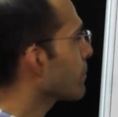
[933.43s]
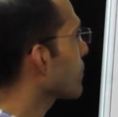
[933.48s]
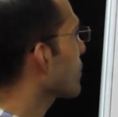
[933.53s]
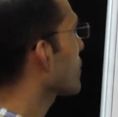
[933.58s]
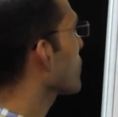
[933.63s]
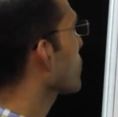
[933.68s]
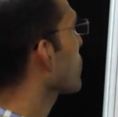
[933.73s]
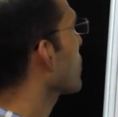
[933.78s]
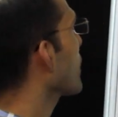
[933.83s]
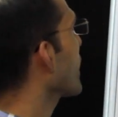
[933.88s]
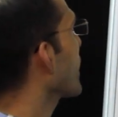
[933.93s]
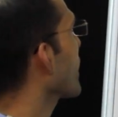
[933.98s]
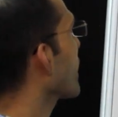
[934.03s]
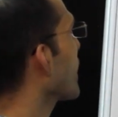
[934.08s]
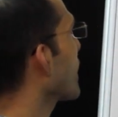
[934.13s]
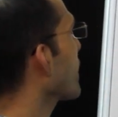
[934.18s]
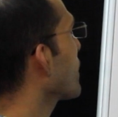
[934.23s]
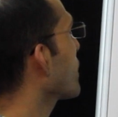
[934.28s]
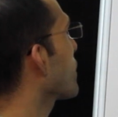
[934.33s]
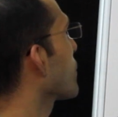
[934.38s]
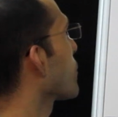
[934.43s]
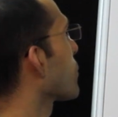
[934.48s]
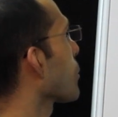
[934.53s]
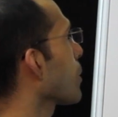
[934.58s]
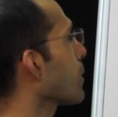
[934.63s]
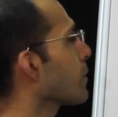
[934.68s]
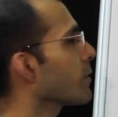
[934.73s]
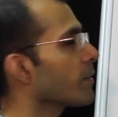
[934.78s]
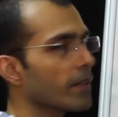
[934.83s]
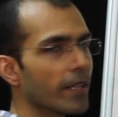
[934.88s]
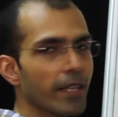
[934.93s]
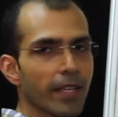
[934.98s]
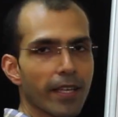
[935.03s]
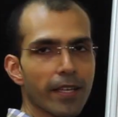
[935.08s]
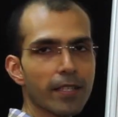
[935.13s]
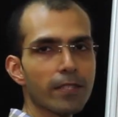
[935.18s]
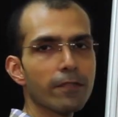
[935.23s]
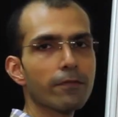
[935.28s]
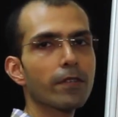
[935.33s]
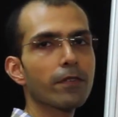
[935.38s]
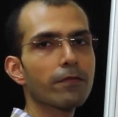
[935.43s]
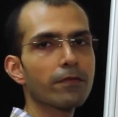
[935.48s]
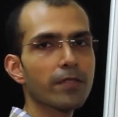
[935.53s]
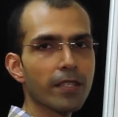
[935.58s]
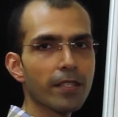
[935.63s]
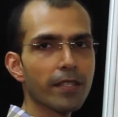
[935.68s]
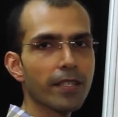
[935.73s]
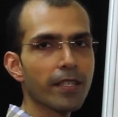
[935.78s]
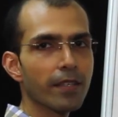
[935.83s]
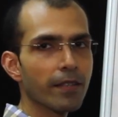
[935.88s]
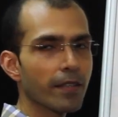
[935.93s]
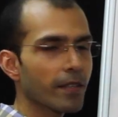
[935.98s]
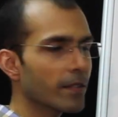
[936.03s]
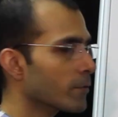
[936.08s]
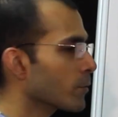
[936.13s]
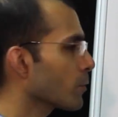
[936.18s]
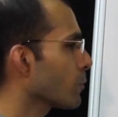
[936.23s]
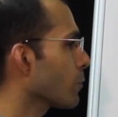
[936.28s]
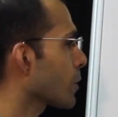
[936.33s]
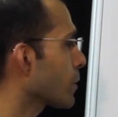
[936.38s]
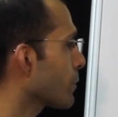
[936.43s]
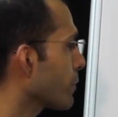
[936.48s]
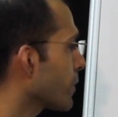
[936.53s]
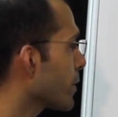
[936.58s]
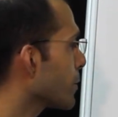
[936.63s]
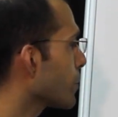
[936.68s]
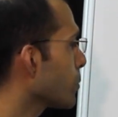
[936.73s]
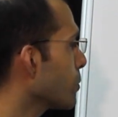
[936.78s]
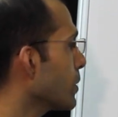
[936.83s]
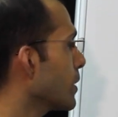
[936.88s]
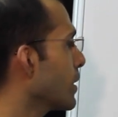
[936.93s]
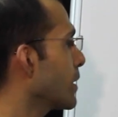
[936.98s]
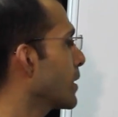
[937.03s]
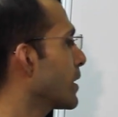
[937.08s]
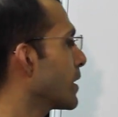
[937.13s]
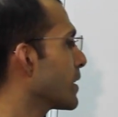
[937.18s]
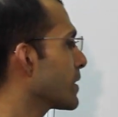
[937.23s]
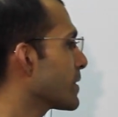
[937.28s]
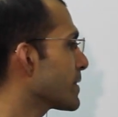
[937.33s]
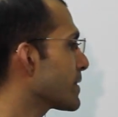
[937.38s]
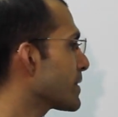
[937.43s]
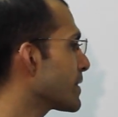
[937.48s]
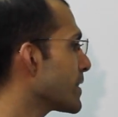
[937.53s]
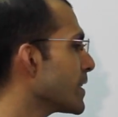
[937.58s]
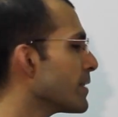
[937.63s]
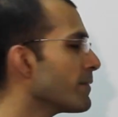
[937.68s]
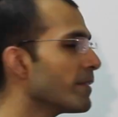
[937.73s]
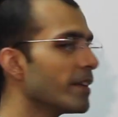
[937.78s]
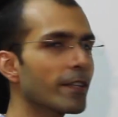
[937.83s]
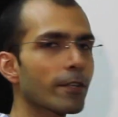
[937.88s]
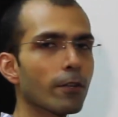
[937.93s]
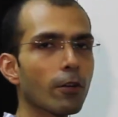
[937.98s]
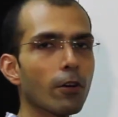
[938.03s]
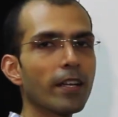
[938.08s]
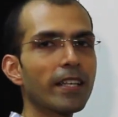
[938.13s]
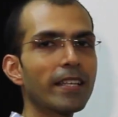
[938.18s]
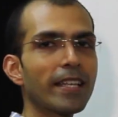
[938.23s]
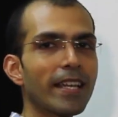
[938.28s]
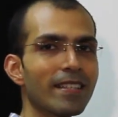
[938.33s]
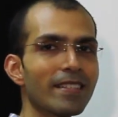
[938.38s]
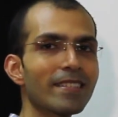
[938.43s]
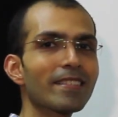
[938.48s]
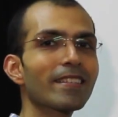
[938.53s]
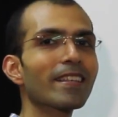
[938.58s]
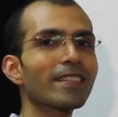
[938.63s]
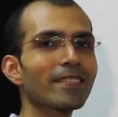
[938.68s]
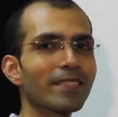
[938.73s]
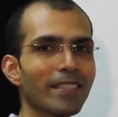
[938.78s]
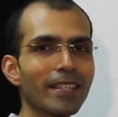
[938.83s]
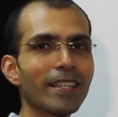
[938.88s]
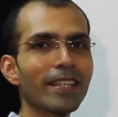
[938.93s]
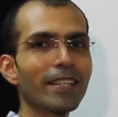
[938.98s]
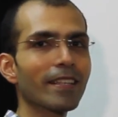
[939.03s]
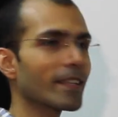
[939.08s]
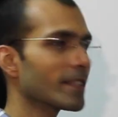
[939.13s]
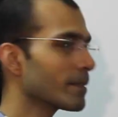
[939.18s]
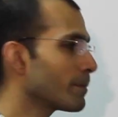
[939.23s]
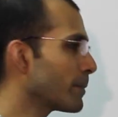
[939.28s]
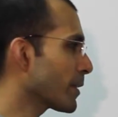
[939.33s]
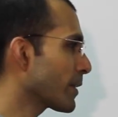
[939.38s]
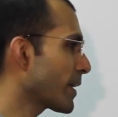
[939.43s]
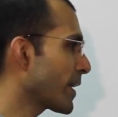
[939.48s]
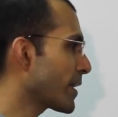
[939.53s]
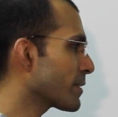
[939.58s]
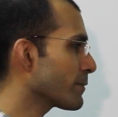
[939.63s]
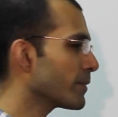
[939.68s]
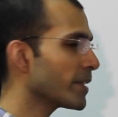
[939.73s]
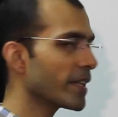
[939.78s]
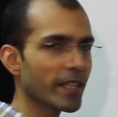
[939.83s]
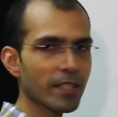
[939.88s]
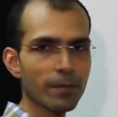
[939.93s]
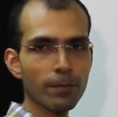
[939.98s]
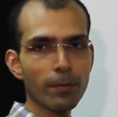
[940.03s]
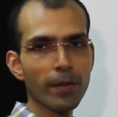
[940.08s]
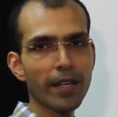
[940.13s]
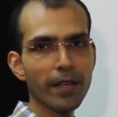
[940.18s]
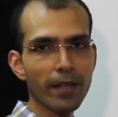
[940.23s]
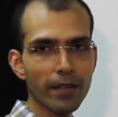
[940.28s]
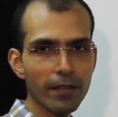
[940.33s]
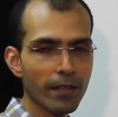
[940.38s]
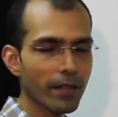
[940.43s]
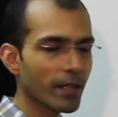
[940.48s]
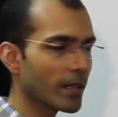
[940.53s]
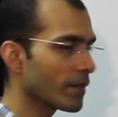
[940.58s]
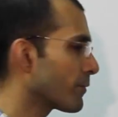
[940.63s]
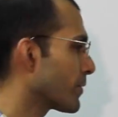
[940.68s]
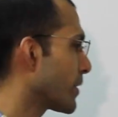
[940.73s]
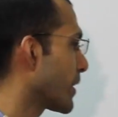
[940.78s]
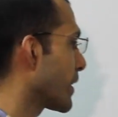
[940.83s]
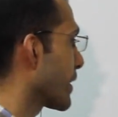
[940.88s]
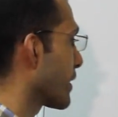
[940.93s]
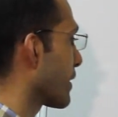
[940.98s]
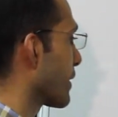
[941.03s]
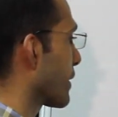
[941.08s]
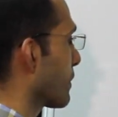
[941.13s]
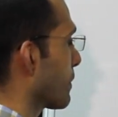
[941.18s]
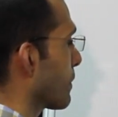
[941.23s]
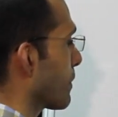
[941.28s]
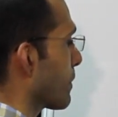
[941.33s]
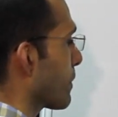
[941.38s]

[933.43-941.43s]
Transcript: So I can't draw A as 15 degrees. So what we do? C we draw it as 60 degrees because as we explained in the rough diagram.